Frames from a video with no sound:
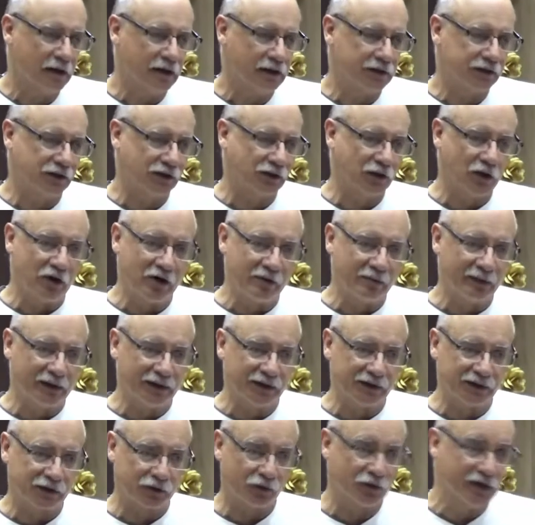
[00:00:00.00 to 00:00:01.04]

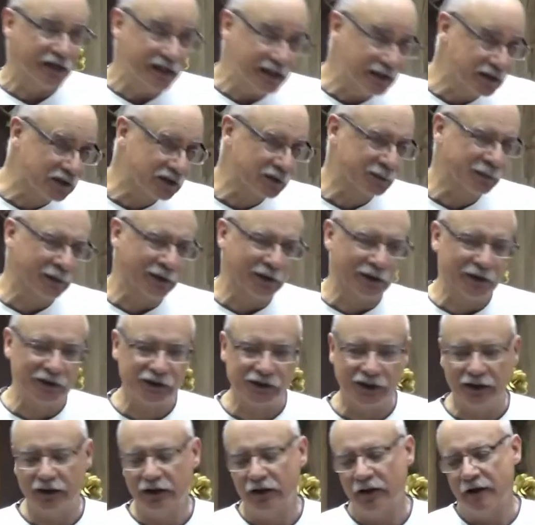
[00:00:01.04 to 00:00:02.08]
sermons, read
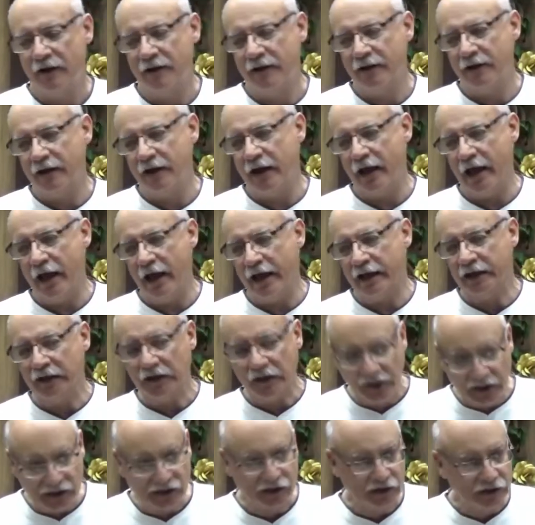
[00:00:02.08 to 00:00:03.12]
Spurgeon, and
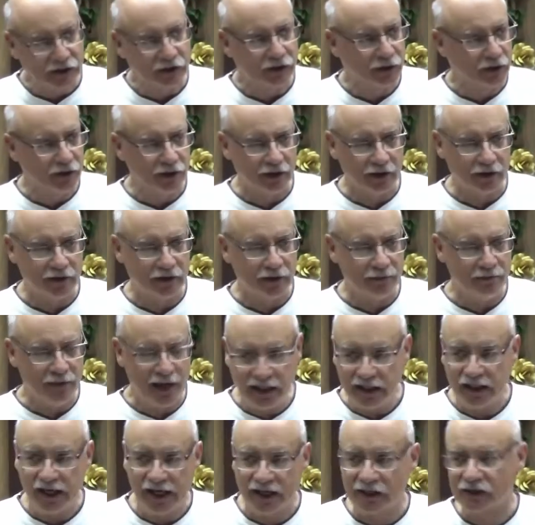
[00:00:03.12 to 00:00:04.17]
listen to the
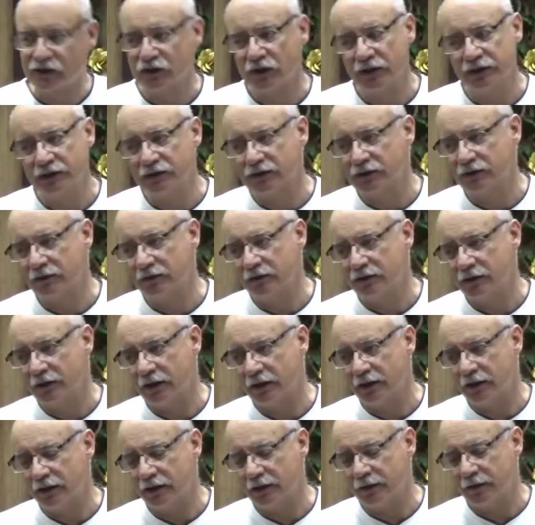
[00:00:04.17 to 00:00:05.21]
many excellent
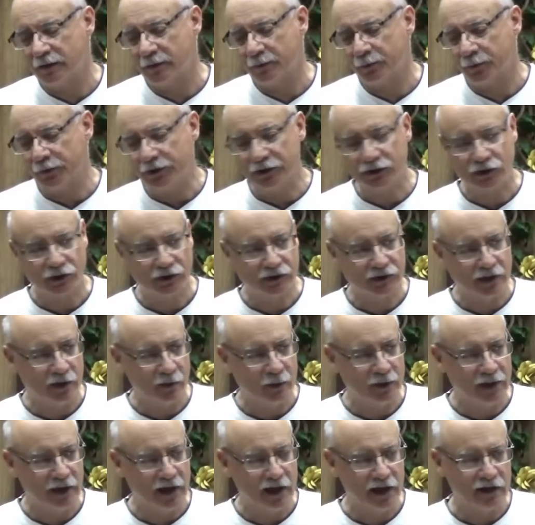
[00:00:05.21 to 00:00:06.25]
preachers that
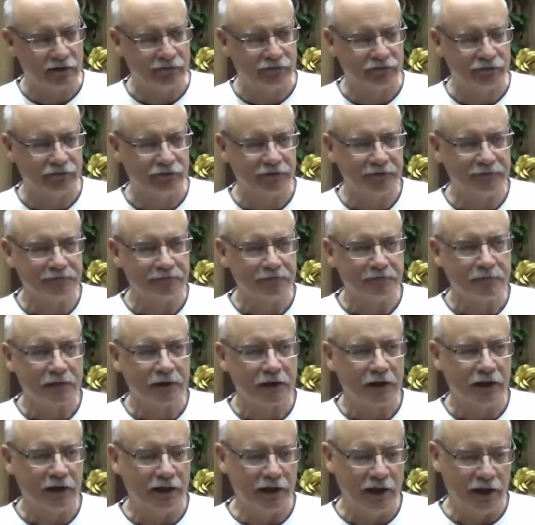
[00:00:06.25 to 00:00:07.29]
we have
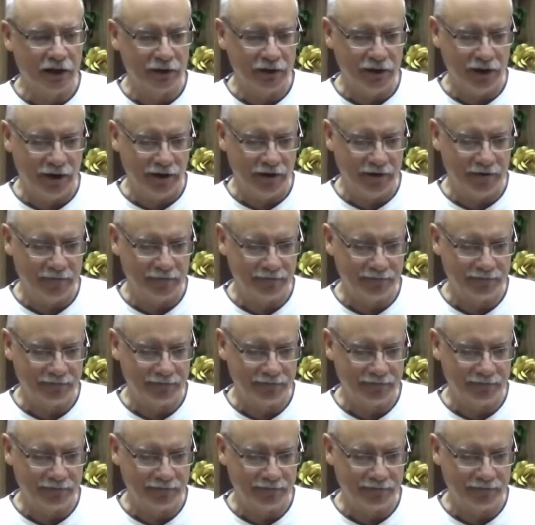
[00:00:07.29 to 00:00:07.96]
in our day.